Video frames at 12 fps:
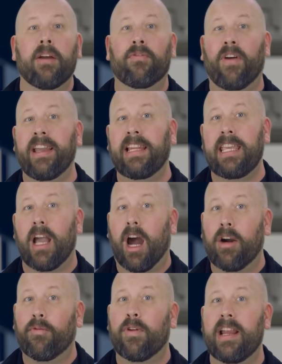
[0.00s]
Finally,
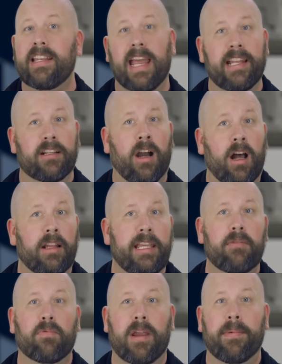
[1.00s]
our friend and
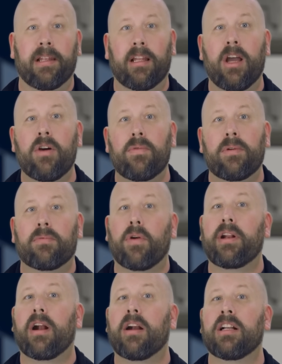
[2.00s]
colleague Raymond Lo wrote
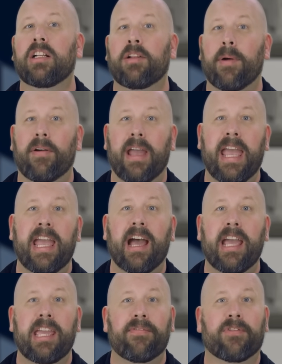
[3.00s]
an article about
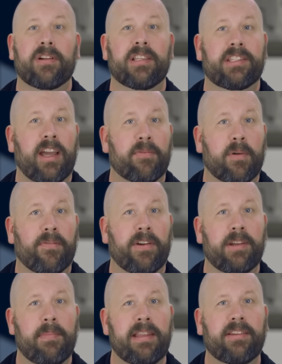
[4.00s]
AI inference software
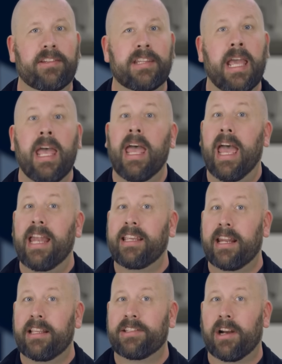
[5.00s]
fundamentals and
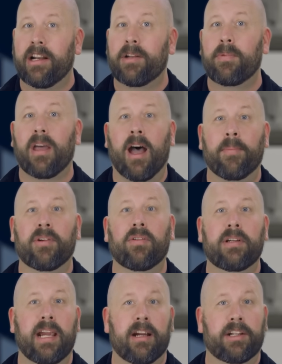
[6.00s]
getting started with optical
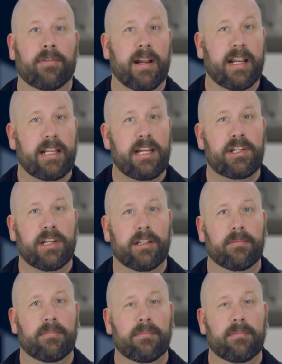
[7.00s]
character recognition.